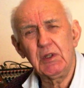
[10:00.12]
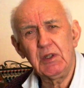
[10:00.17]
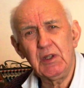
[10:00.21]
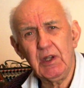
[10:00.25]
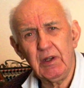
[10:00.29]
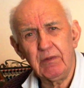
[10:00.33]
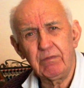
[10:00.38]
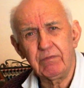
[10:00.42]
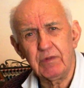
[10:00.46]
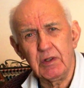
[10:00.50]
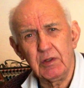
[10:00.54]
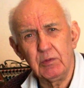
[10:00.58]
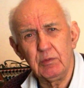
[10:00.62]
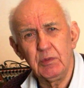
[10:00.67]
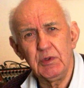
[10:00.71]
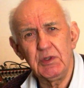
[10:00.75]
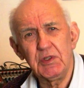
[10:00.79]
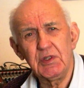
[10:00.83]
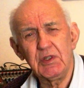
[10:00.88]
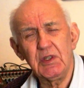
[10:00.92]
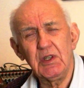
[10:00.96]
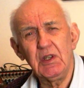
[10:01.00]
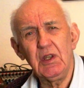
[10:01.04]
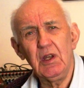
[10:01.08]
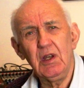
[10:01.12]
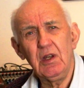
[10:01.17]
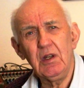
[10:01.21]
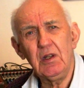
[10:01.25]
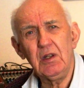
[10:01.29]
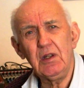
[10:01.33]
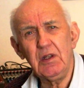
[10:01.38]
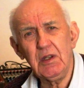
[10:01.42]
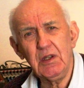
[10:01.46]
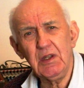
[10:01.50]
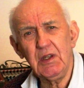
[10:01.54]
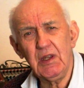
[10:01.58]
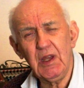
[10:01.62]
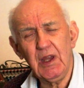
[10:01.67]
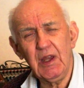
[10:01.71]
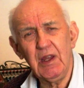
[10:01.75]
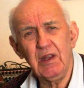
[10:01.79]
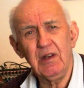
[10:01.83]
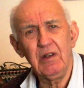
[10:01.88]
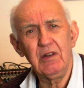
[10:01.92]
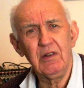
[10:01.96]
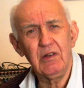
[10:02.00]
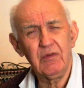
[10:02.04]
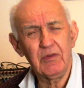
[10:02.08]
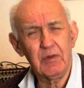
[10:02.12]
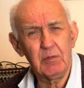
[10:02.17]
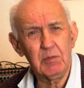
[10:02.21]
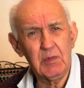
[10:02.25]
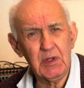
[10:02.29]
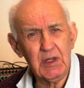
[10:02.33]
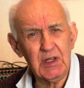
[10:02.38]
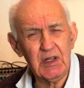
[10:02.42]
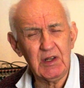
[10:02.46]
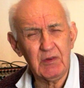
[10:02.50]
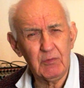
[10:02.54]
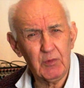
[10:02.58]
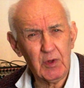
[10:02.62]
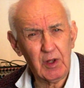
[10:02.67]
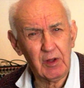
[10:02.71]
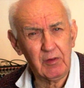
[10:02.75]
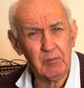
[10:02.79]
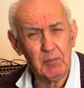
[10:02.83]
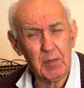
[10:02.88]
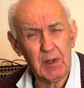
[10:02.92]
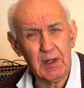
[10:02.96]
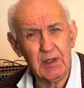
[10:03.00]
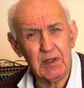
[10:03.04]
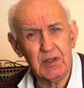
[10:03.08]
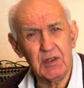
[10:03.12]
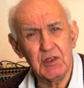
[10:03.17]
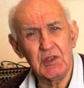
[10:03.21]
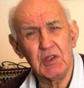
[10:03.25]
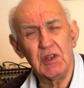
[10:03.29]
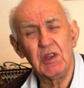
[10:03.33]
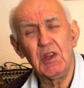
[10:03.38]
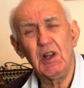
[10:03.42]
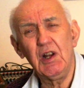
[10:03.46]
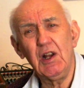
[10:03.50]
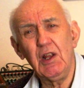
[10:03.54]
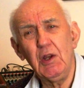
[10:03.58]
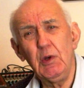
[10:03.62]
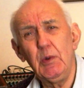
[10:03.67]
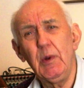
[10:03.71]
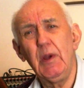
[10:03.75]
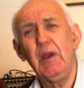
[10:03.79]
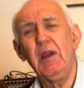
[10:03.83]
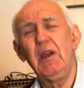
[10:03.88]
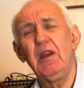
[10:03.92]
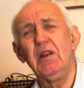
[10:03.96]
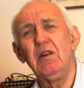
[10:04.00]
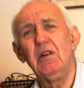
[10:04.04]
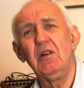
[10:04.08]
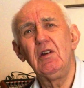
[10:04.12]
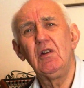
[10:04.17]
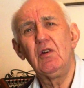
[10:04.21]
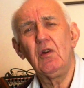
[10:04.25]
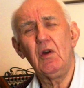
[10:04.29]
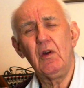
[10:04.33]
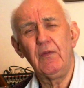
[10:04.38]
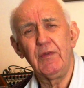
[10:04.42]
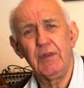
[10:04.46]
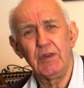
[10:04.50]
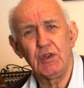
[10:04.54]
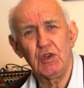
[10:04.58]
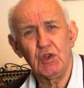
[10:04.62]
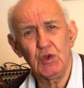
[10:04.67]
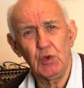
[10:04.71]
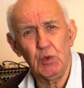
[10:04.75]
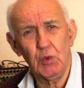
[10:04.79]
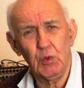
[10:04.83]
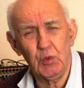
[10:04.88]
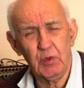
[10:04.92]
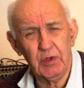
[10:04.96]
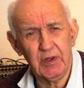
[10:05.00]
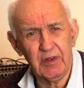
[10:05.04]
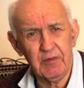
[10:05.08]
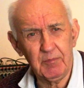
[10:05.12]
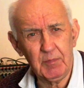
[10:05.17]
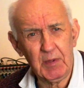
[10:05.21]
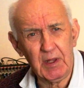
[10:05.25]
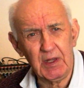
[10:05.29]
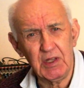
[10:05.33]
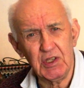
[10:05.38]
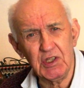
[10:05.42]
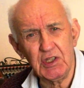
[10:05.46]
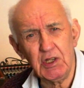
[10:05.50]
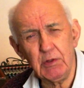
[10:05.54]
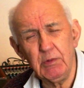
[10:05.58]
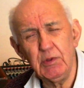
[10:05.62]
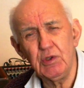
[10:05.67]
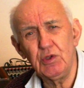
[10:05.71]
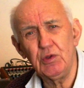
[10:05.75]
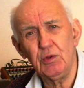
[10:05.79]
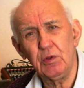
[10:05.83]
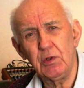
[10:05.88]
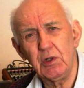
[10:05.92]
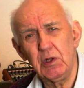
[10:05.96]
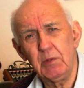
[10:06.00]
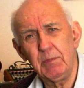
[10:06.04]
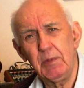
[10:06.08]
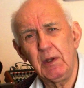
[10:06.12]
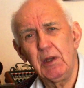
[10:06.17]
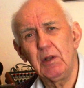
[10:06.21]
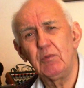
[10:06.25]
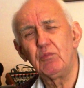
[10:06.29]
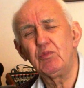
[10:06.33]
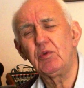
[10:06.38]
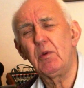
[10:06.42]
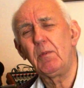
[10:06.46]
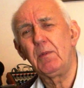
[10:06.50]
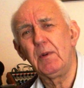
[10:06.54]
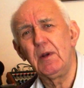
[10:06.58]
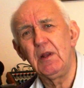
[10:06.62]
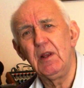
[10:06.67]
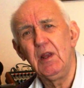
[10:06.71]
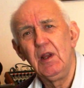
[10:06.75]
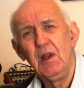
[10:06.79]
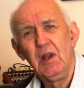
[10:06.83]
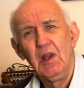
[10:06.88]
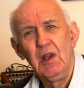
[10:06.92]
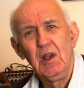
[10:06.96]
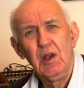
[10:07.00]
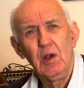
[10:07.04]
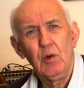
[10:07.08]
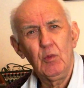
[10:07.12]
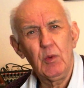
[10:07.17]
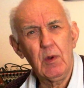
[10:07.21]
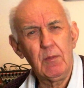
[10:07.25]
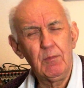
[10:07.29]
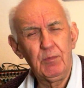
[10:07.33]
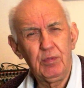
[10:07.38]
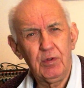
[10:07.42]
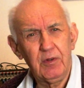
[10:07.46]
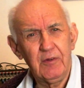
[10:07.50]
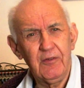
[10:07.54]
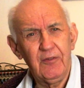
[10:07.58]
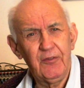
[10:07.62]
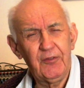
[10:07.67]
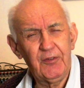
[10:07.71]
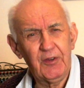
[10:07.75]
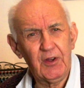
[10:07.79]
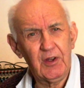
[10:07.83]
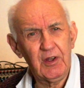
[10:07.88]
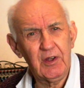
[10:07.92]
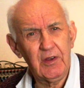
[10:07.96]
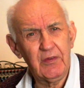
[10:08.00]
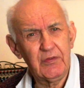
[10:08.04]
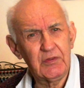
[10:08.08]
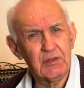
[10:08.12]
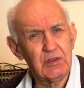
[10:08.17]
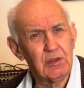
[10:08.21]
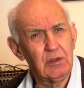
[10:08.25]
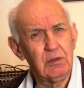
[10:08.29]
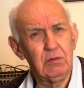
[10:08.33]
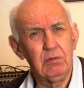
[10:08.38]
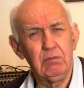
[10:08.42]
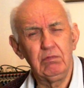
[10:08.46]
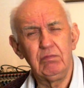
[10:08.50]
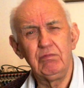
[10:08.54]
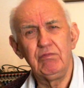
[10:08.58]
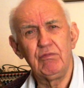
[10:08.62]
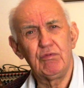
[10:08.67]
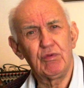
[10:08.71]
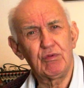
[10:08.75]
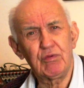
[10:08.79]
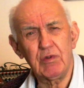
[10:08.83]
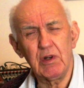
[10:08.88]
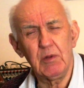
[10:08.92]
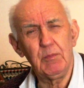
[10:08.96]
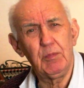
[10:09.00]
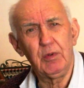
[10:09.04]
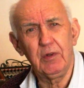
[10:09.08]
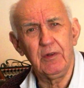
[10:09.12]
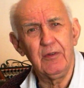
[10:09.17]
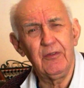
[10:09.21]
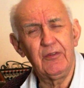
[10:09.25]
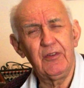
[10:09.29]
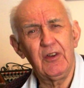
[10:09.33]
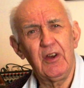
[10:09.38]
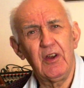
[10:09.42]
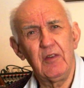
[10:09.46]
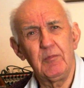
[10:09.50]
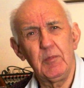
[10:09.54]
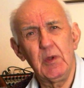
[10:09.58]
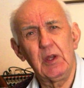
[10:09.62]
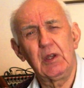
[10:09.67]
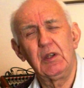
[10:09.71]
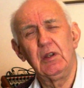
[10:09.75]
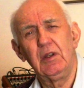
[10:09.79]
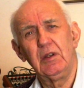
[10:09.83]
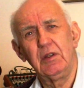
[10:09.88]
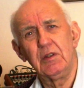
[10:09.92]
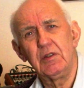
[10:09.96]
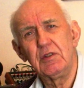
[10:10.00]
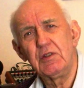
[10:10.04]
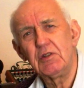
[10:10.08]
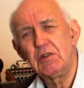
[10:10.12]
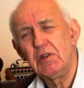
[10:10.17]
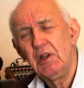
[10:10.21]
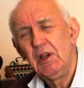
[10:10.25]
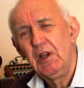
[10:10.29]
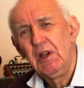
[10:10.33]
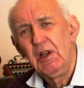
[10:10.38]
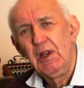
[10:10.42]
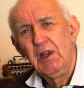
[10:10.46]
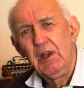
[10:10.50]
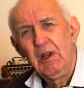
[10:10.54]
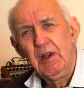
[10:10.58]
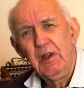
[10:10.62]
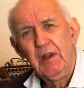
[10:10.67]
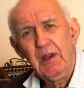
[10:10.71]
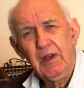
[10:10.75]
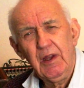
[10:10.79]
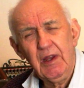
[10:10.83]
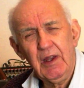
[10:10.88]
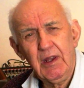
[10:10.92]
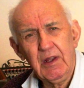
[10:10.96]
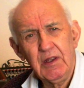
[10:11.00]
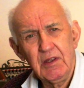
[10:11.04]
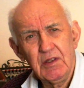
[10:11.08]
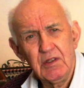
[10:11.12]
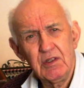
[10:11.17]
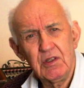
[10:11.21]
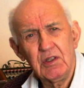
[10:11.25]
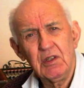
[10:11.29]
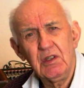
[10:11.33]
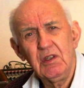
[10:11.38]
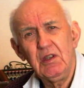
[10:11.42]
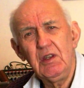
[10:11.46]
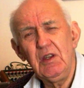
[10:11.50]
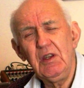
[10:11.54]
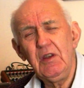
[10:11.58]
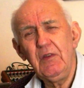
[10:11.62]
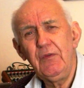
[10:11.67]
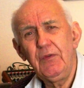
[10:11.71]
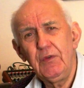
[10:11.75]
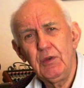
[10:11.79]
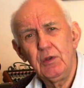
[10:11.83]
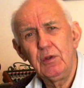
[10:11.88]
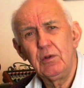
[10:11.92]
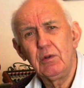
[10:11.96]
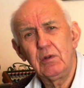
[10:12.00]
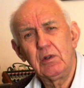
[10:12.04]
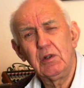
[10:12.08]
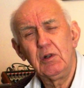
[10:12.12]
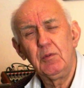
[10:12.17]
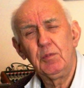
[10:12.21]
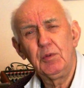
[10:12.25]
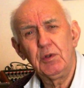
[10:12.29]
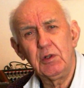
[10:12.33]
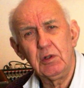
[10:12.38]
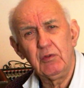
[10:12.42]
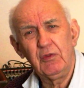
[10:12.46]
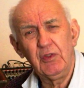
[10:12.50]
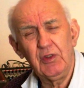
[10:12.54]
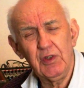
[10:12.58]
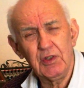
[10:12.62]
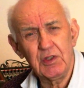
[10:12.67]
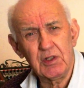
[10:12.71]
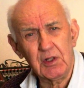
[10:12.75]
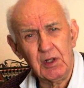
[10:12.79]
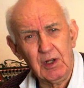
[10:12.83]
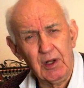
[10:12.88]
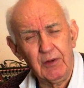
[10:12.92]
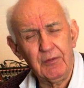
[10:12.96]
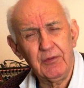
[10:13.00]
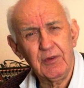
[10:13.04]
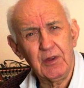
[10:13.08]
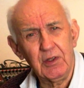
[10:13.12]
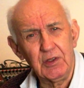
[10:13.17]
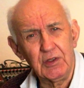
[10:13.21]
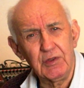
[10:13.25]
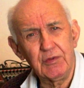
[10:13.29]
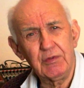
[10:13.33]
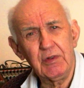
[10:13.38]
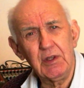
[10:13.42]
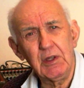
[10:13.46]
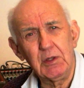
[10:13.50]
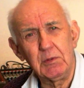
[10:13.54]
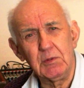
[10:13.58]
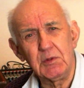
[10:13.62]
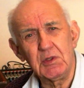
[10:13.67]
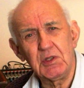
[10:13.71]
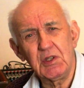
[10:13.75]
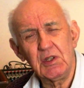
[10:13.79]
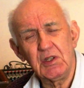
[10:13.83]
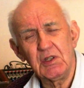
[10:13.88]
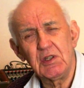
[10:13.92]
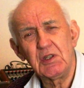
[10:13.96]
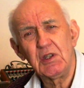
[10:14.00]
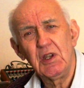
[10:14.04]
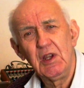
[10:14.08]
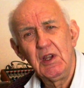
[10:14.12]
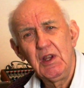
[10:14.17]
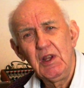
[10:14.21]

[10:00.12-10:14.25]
covering was the high end of the medium wave bands and the low end of the short wave band. So we're talking about probably 1.5 to 3.5 megahertz. And if you're going to put a vertical up for those frequencies,